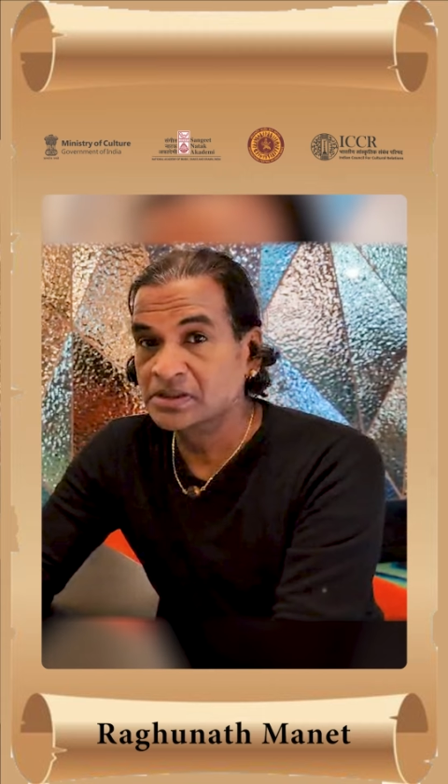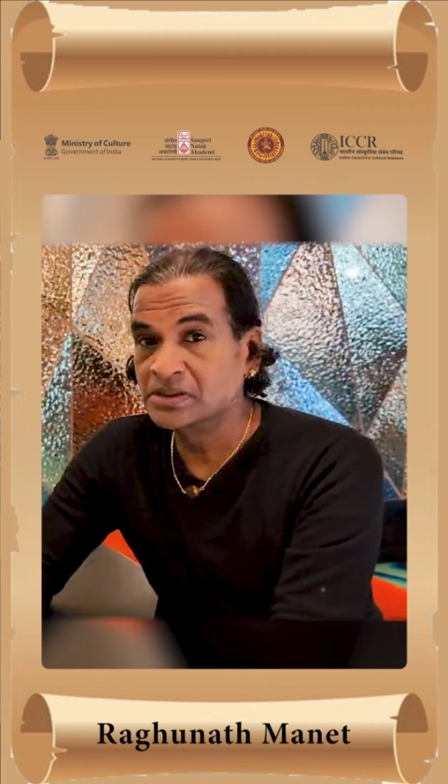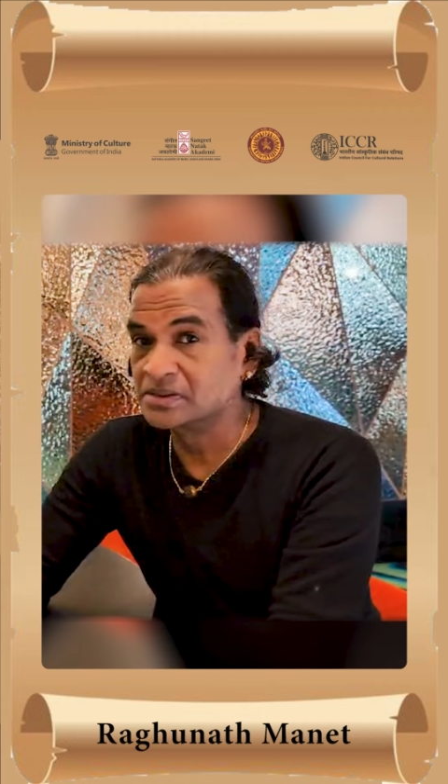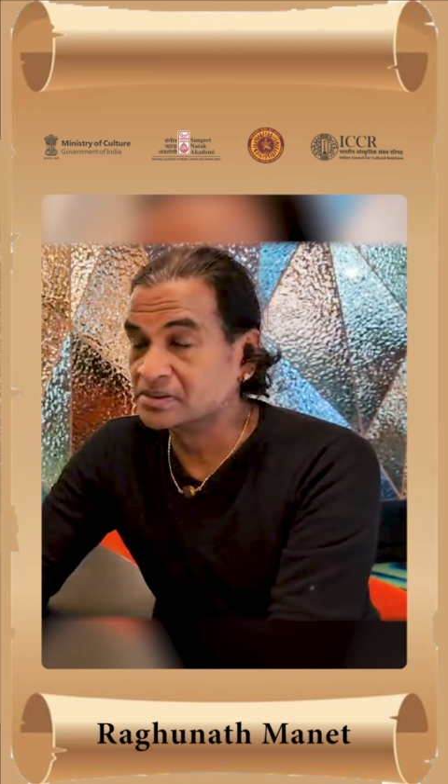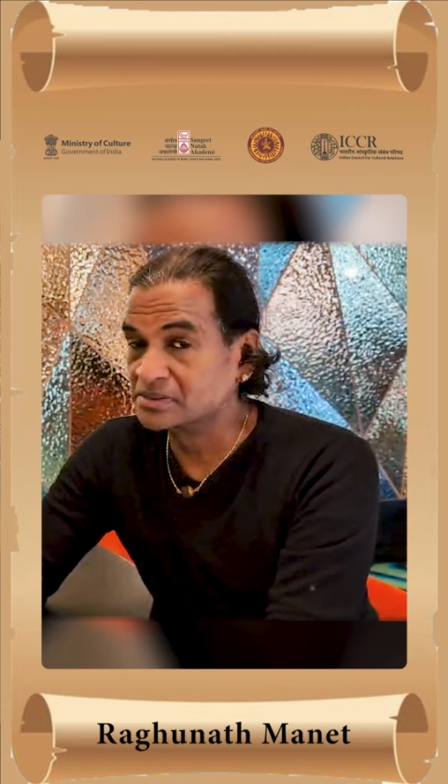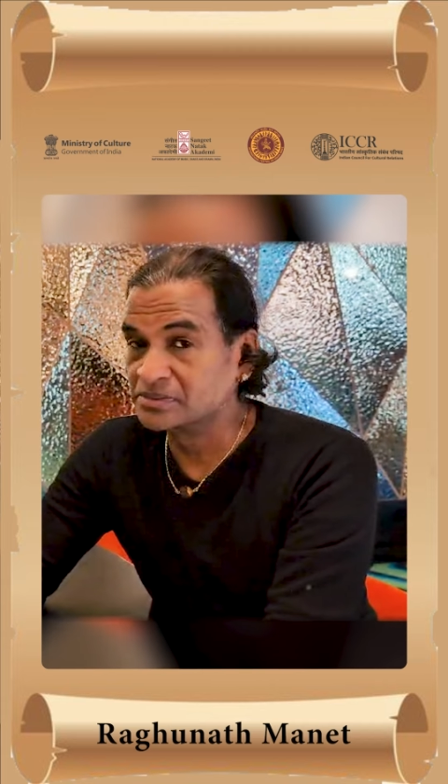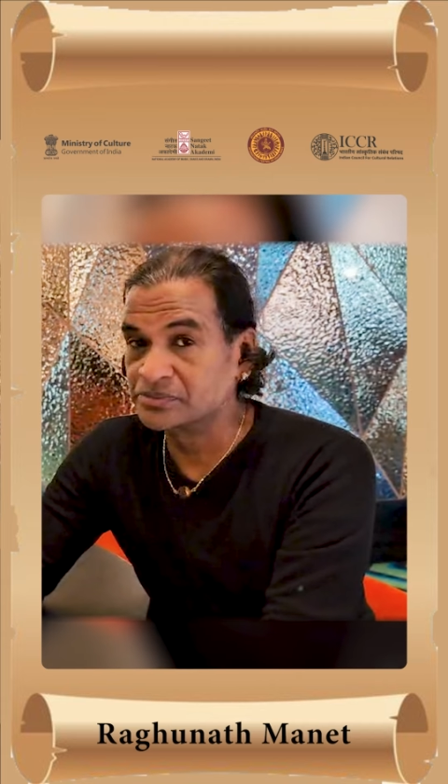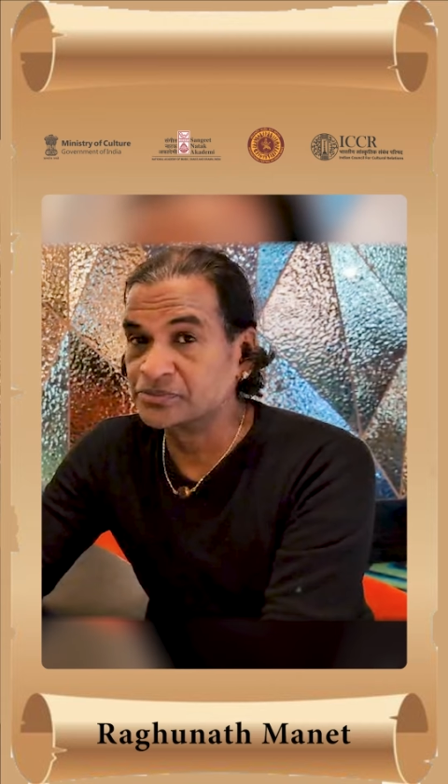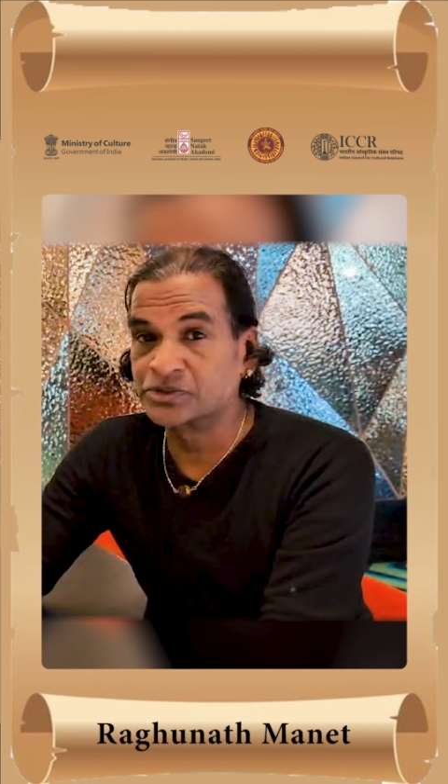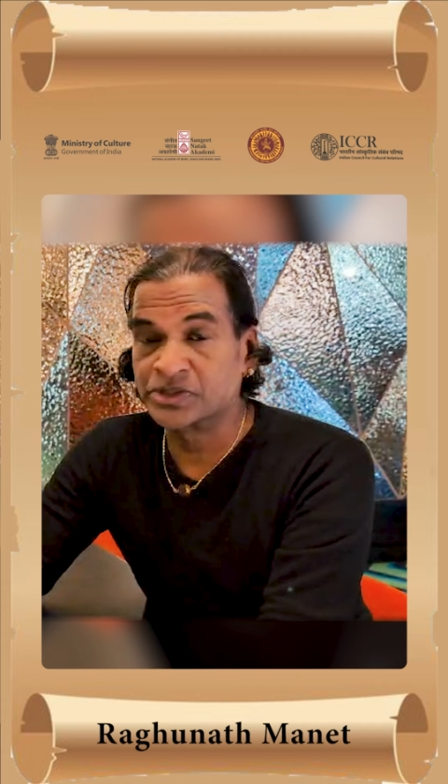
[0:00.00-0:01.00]
for
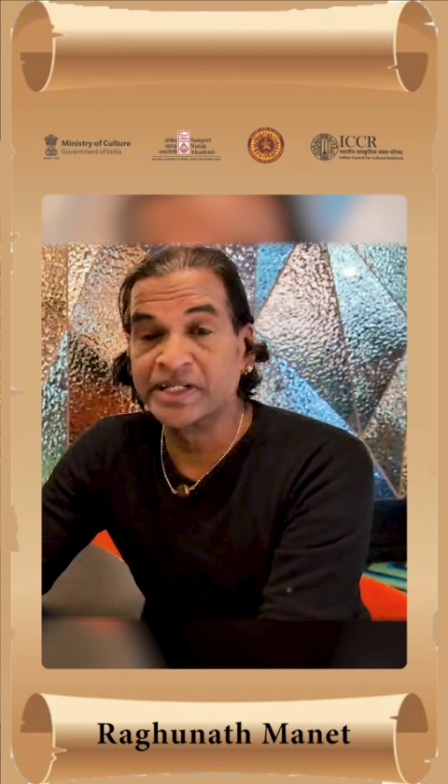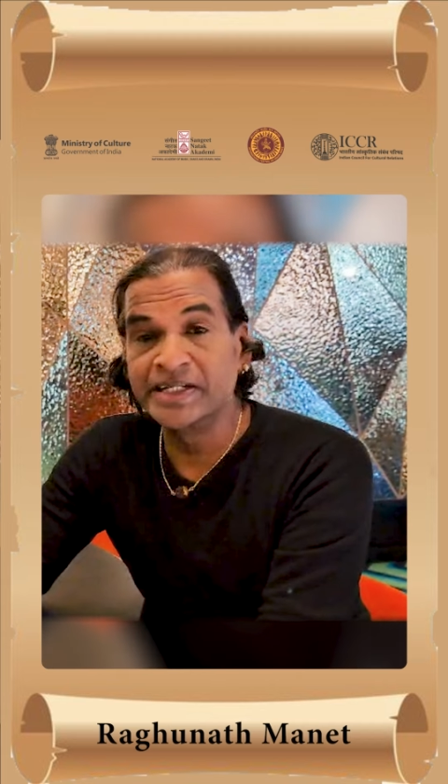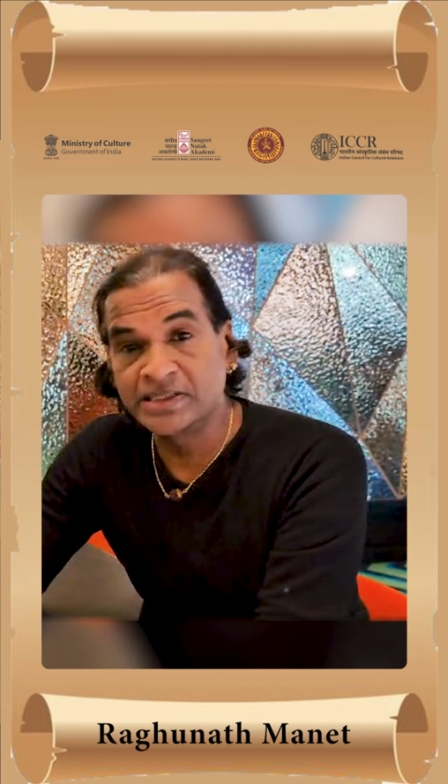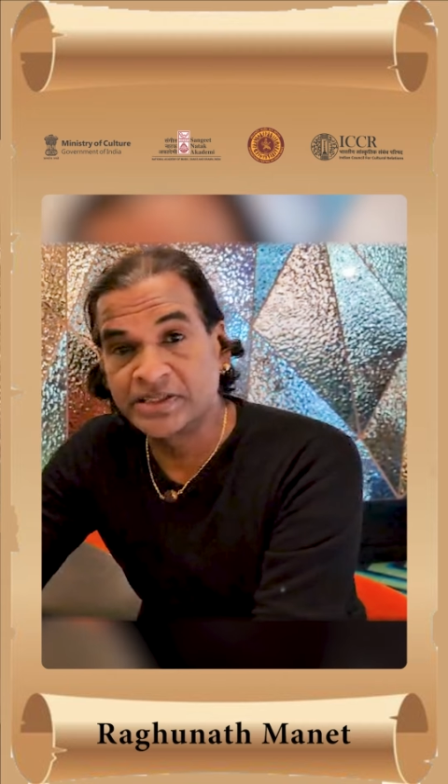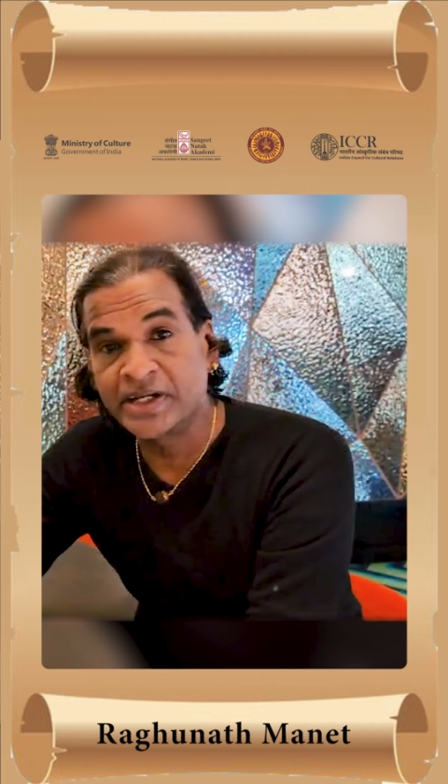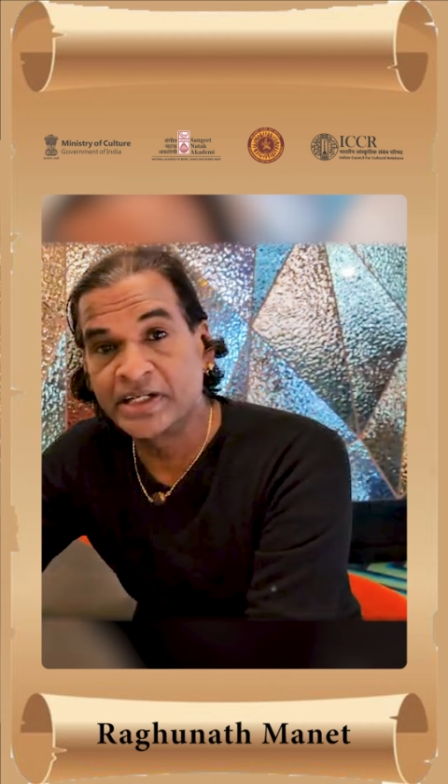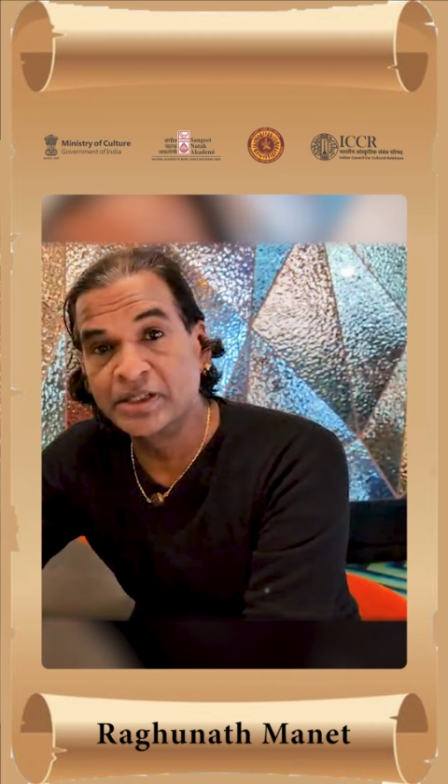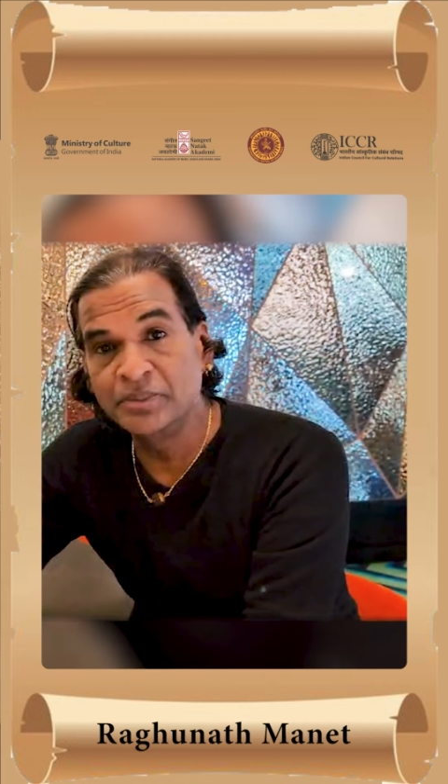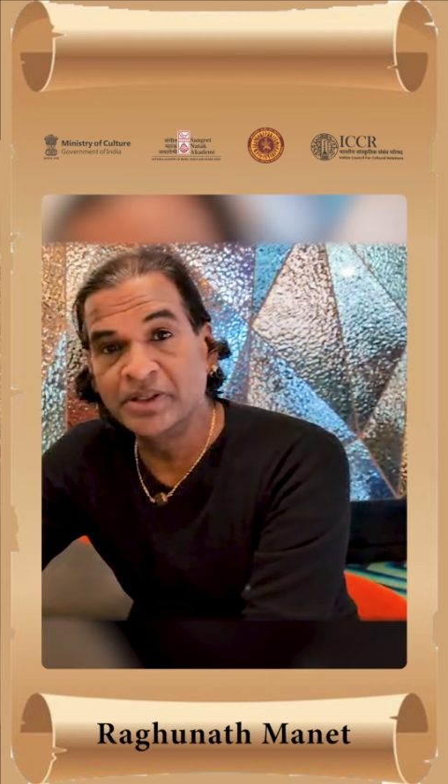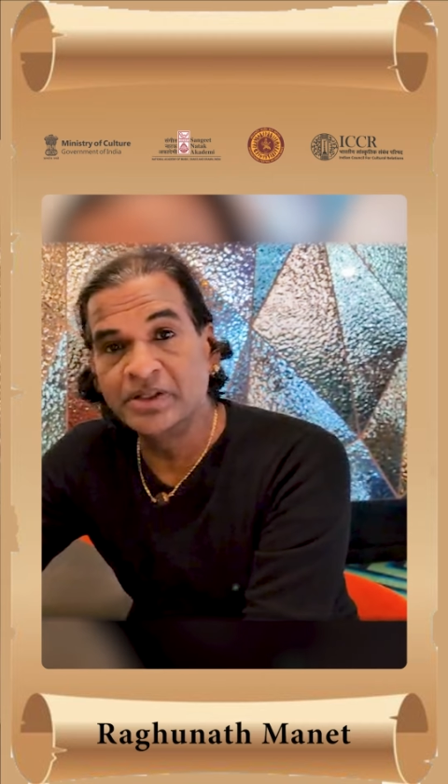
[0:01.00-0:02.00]
Sangeet Natak
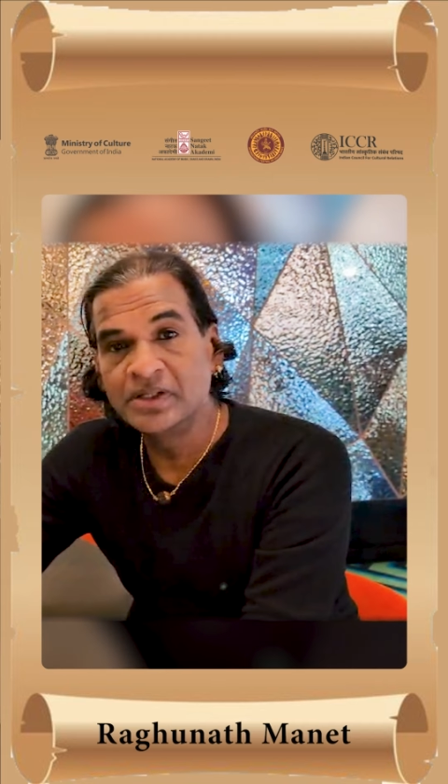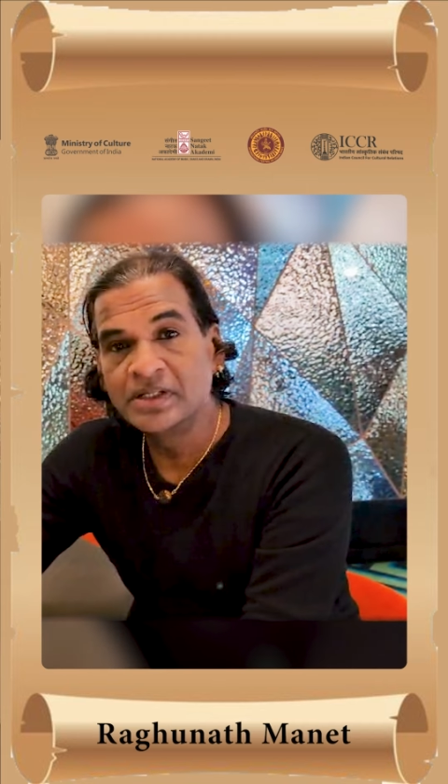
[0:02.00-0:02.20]
Akademi.